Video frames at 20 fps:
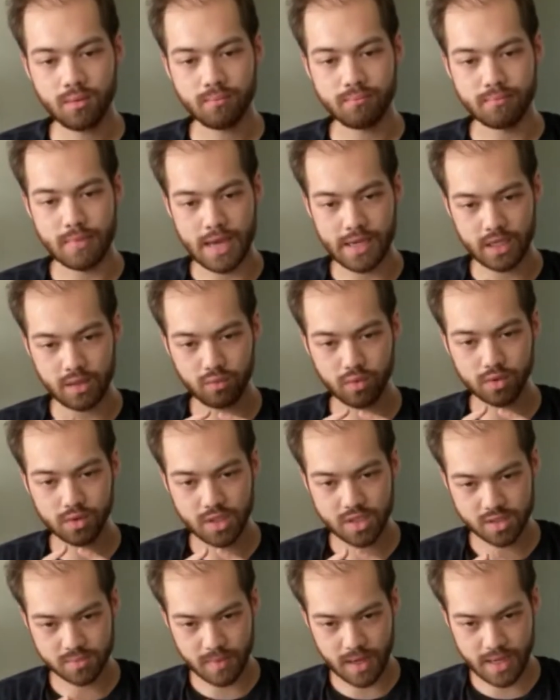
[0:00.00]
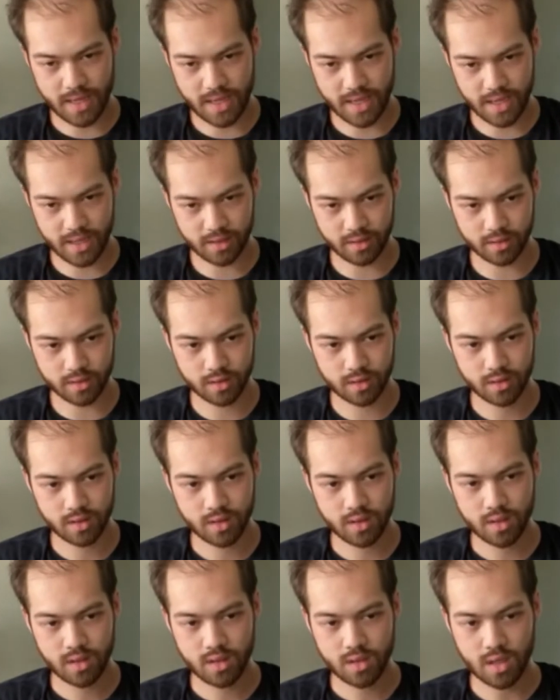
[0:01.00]
Maggie released my hand
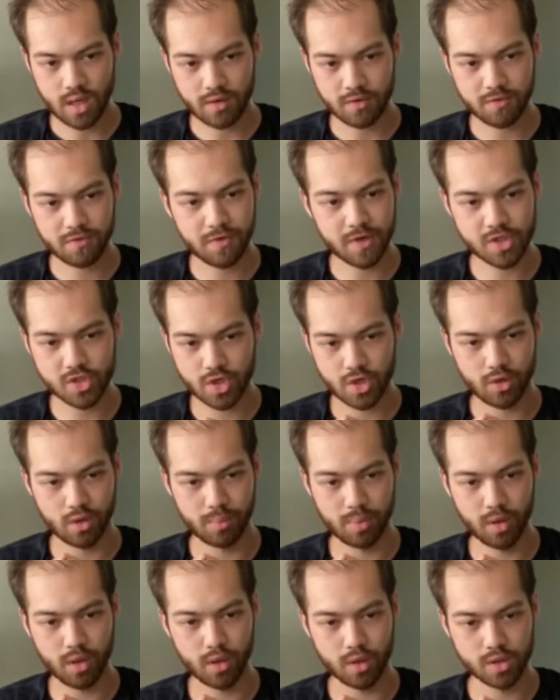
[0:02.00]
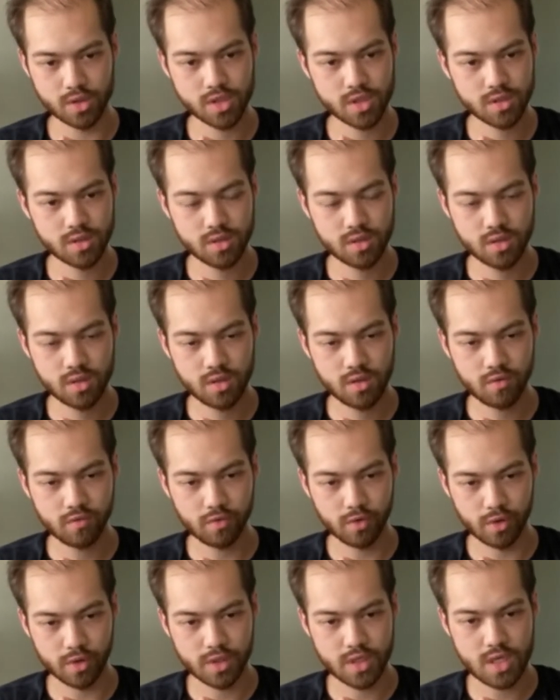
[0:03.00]
and fished in her purse
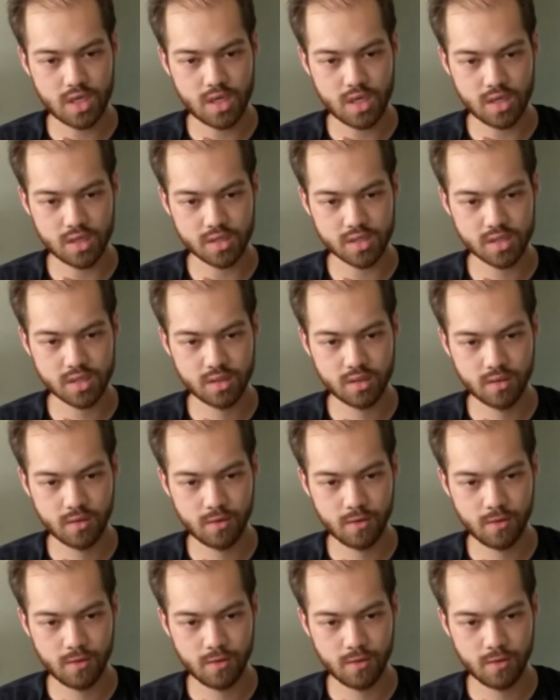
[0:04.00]
for her keys.